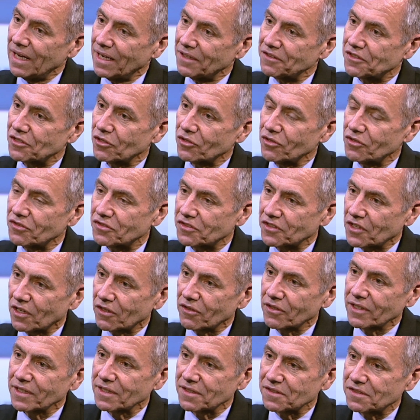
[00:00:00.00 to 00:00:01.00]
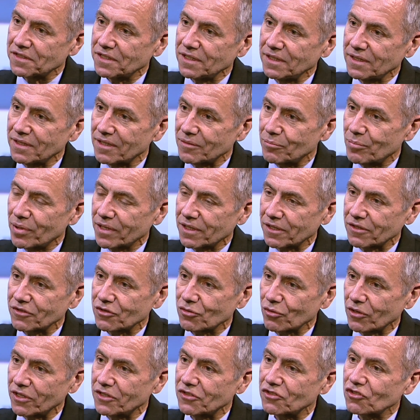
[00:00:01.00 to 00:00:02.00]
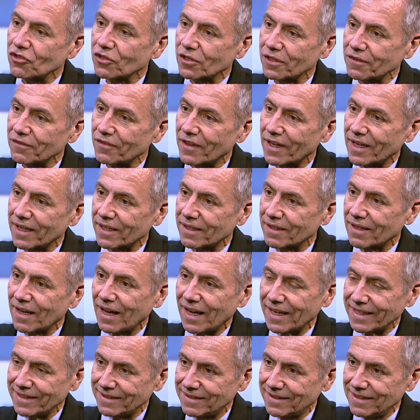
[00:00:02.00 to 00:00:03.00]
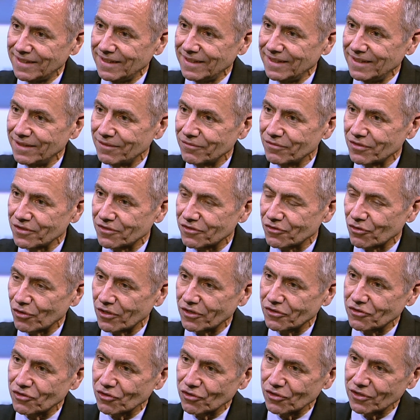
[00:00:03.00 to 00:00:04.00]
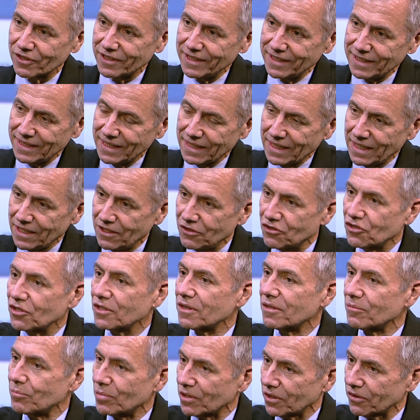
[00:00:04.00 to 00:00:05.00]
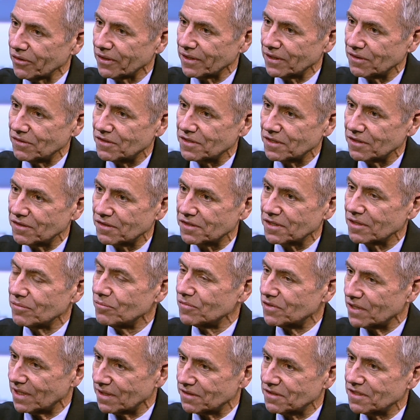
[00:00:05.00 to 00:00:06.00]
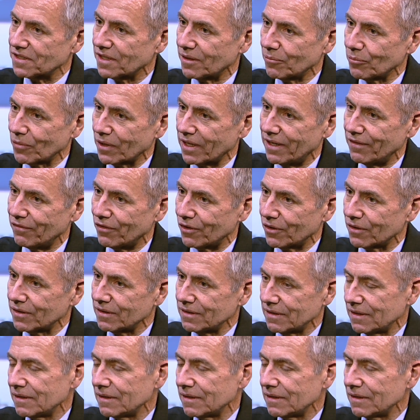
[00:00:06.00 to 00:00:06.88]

And so you're starting to see the penetration of that IT infrastructure in each of the building systems at some level.